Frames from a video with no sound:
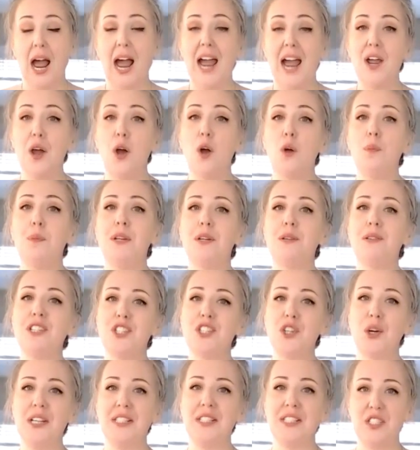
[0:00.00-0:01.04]
I hope you
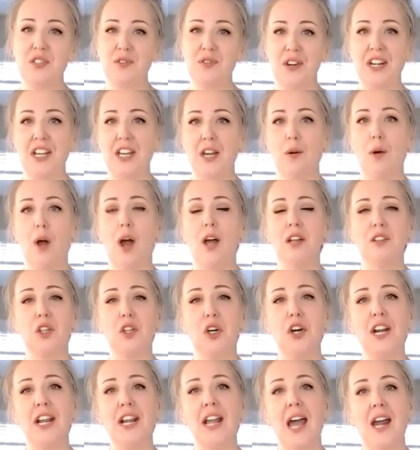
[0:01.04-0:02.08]
enjoyed this video on
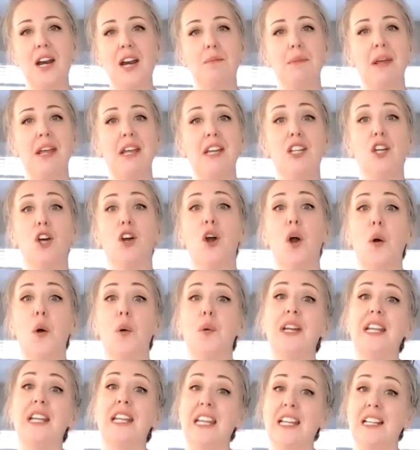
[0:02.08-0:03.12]
learning how to make your
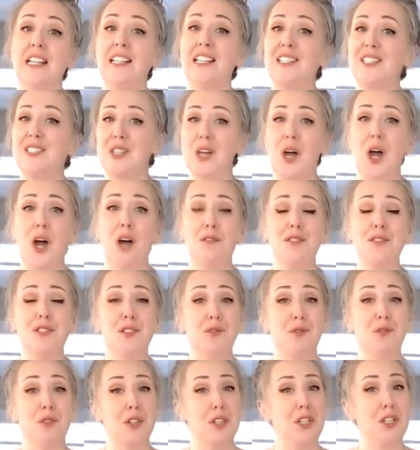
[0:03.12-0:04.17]
own healing salves
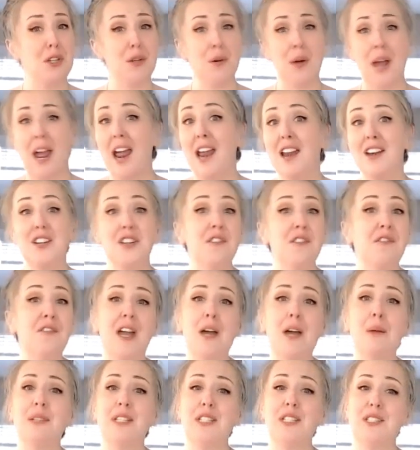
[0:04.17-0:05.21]
for you and your
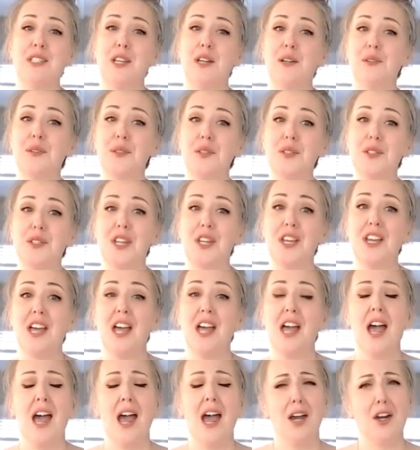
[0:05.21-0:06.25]
family's use.
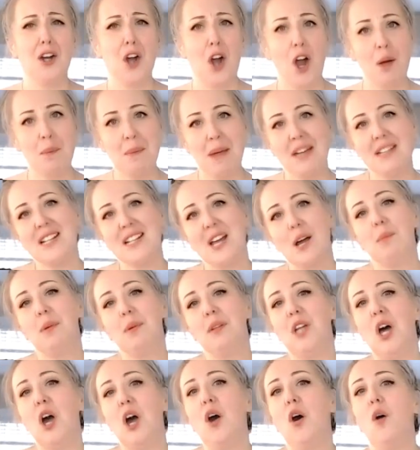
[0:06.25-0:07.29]
Comment down
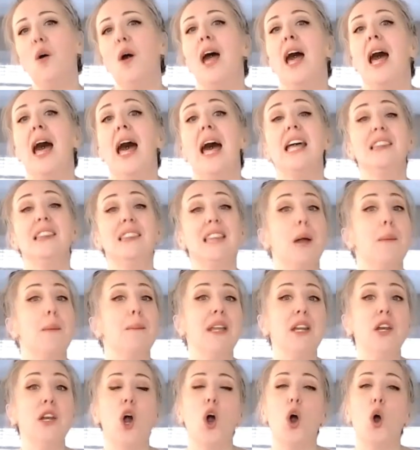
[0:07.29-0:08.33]
below and let
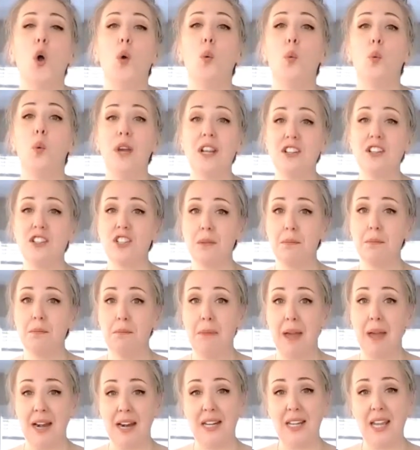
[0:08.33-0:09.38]
me know which
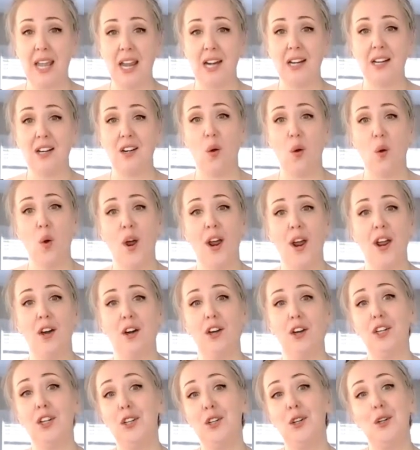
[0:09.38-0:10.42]
medicated
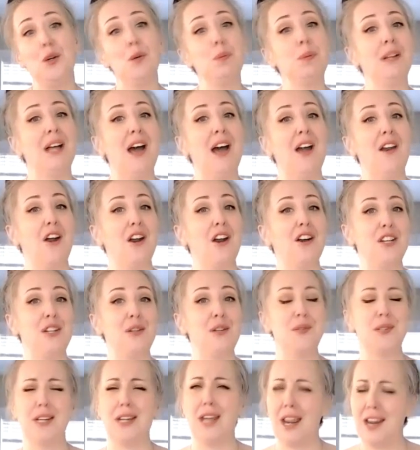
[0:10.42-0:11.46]
oil you plan on
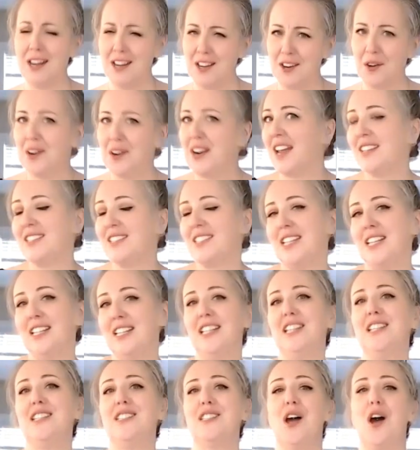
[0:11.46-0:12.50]
using in your next
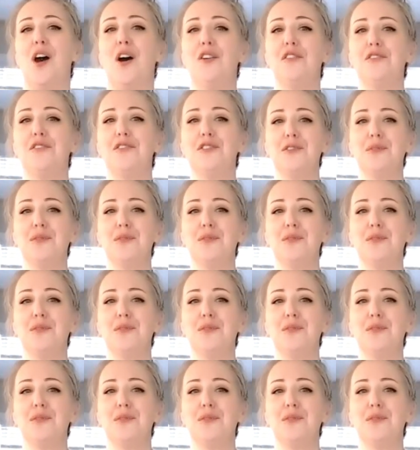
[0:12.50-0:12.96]
healing salve.